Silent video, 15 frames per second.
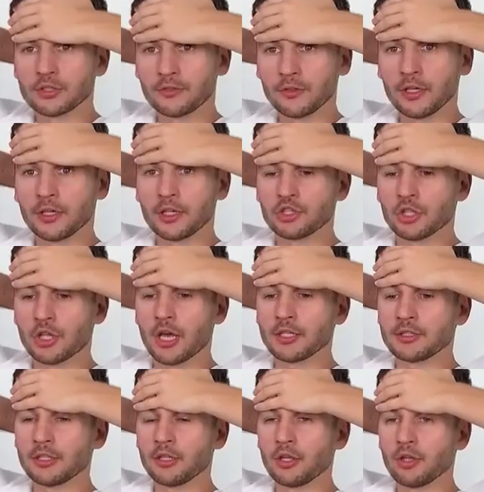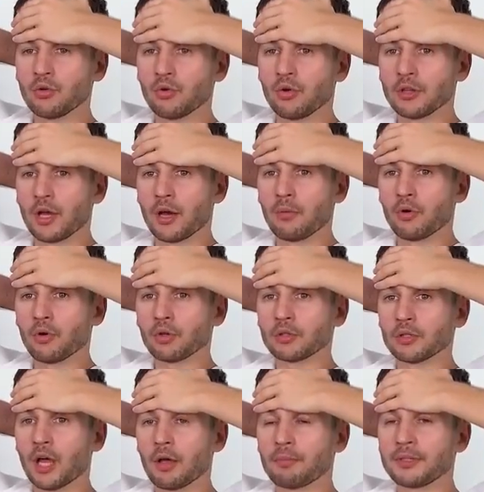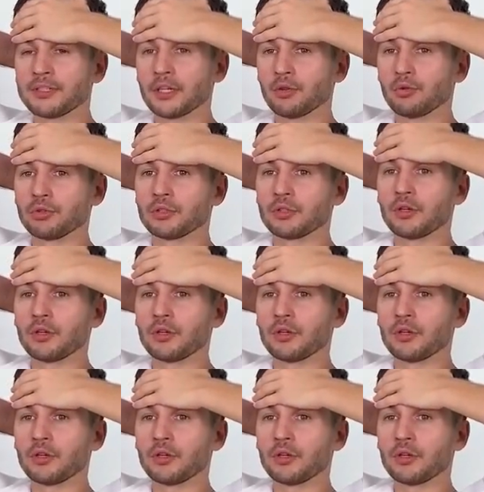you start to pull it towards the crown of the head in